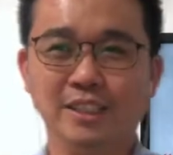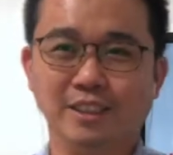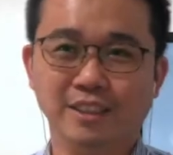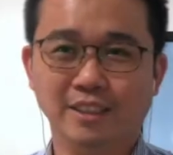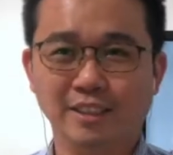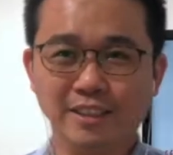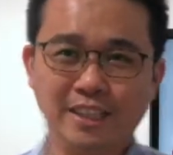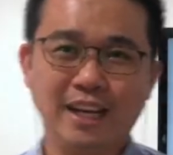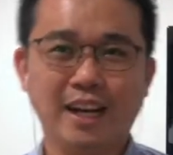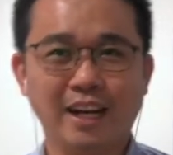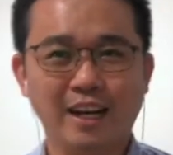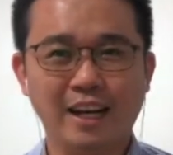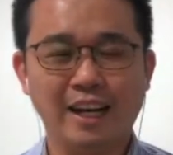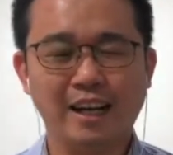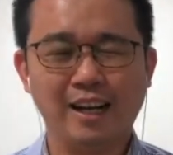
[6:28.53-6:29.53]
So yeah,
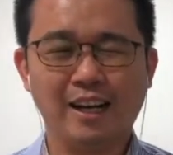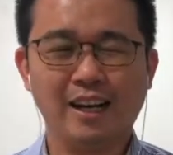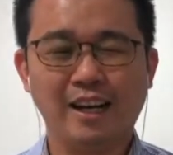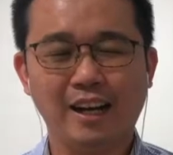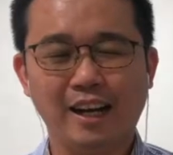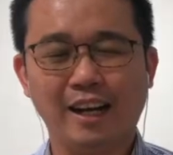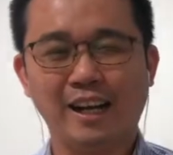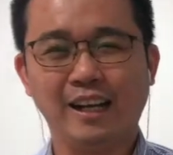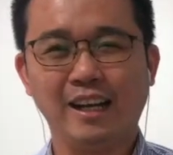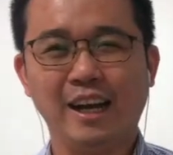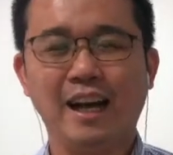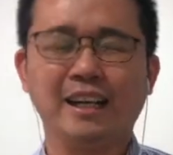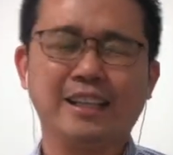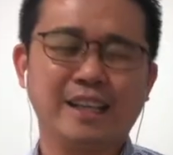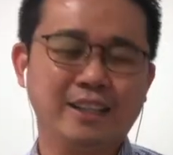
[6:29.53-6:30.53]

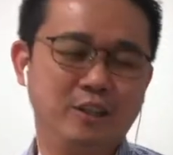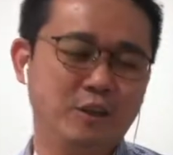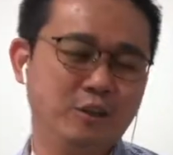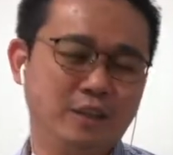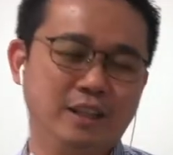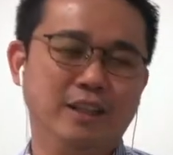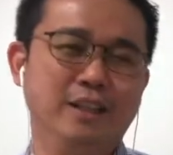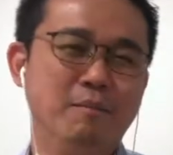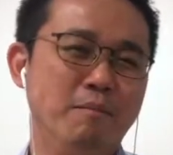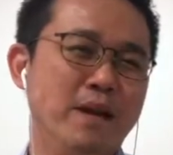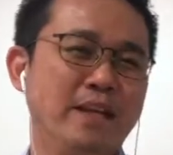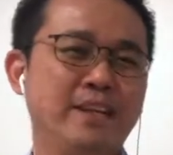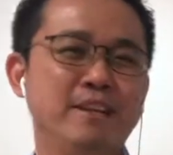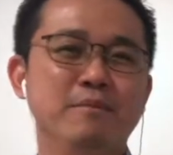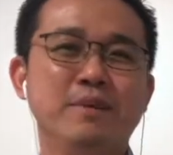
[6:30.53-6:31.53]
I can cook a
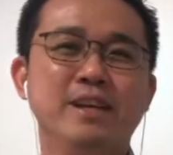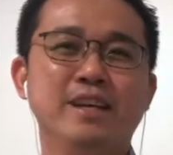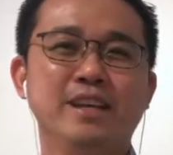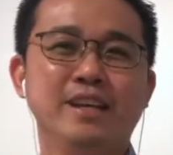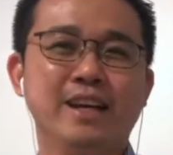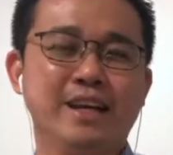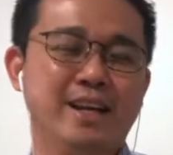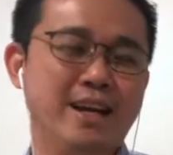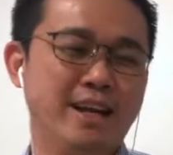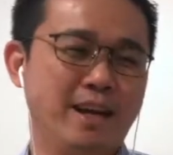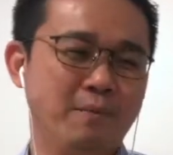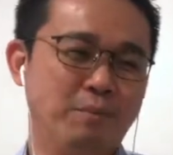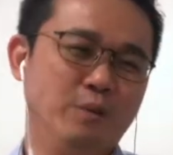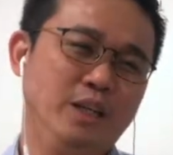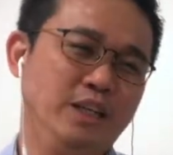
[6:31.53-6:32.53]
Maggi mee and then
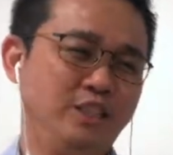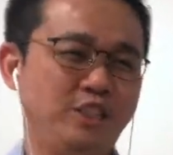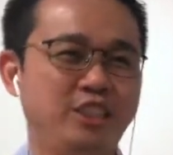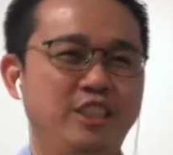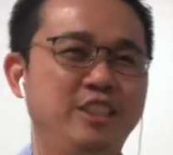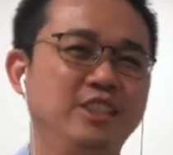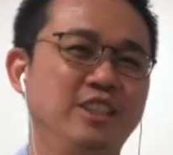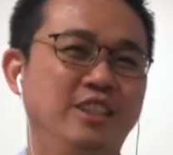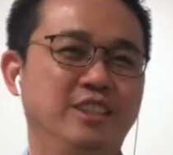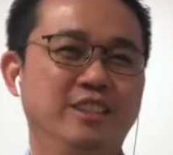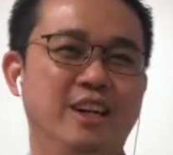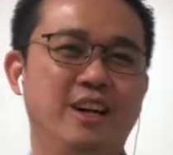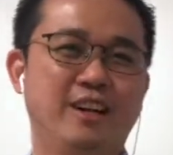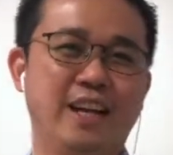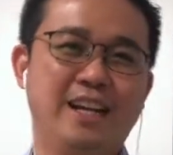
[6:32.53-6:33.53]
I put a cheese on
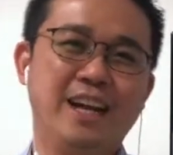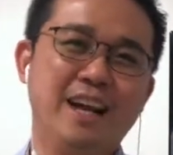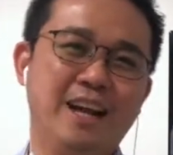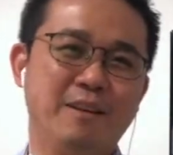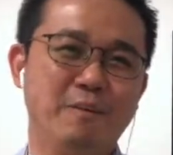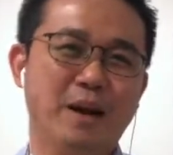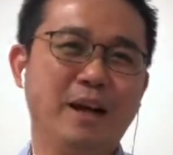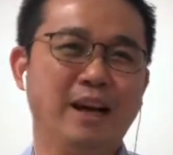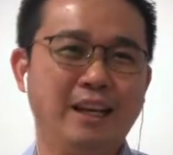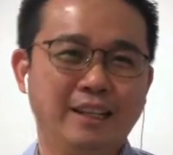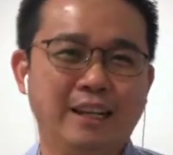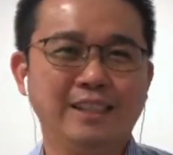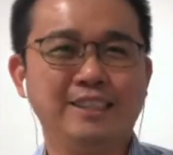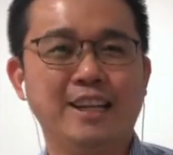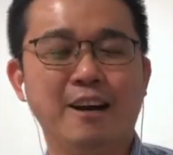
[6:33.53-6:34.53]
top, and then
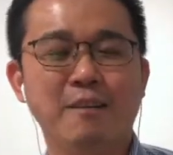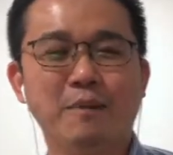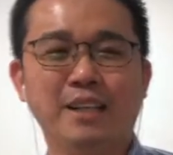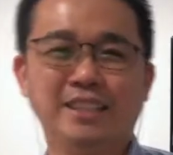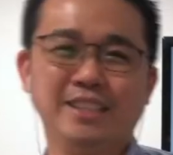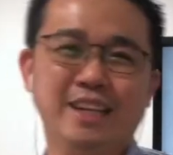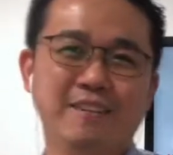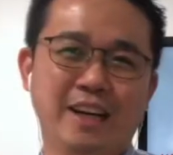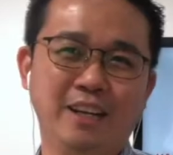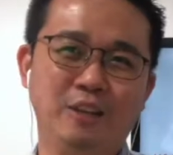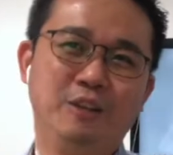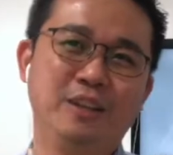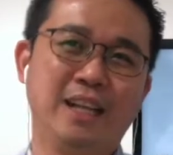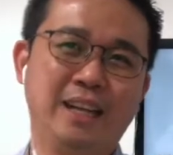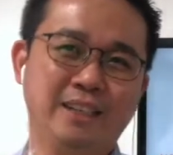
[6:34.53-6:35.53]
I tell myself I
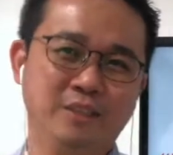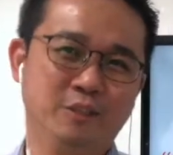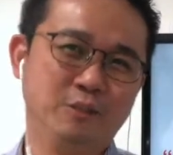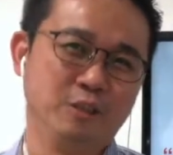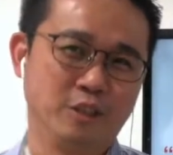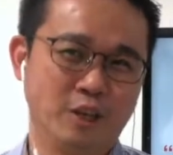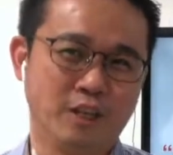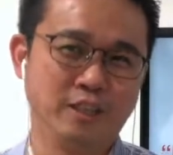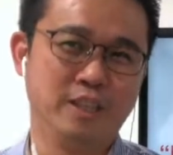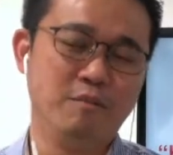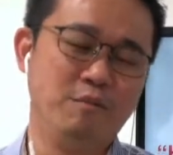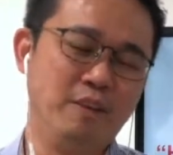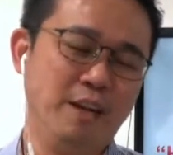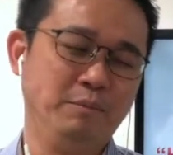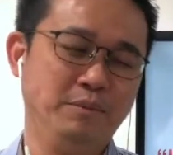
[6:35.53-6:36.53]
look like
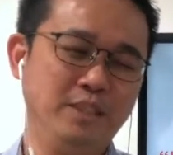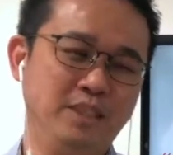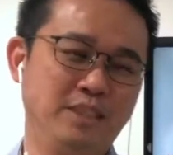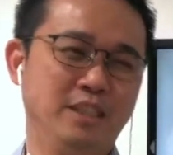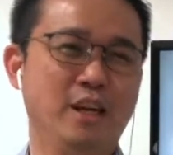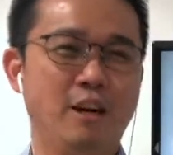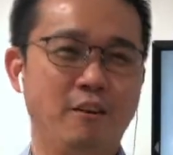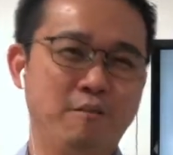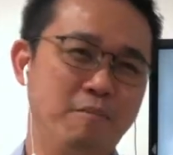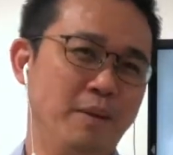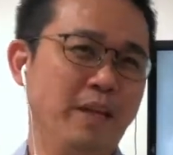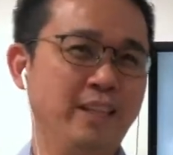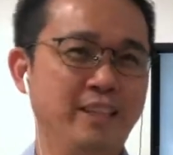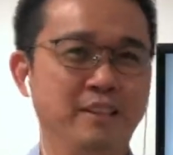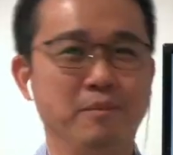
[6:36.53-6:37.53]
Gordon Ramsay of
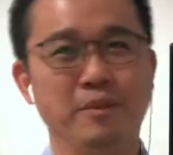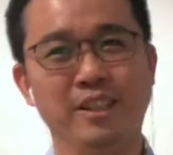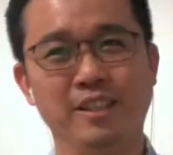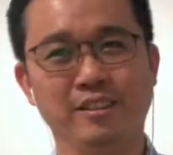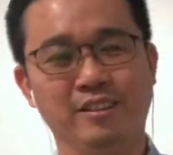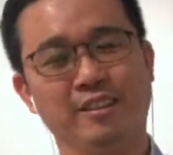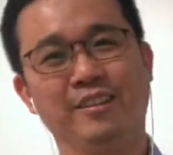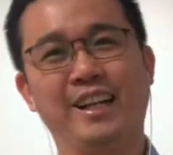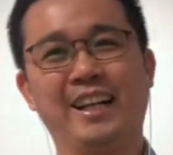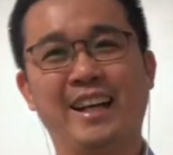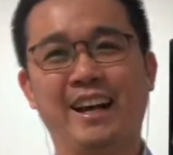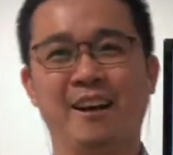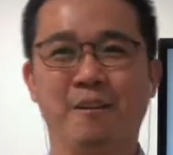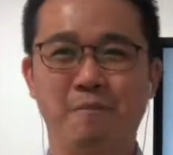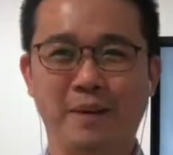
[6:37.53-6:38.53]
Maggi mee, that
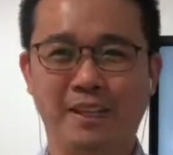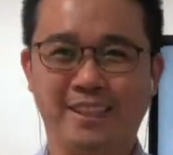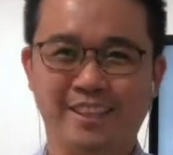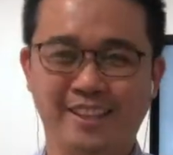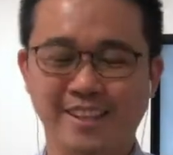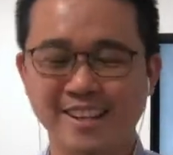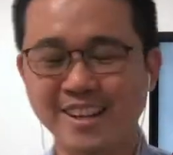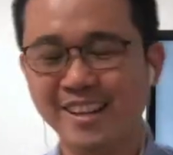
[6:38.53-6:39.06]
kind of pattern.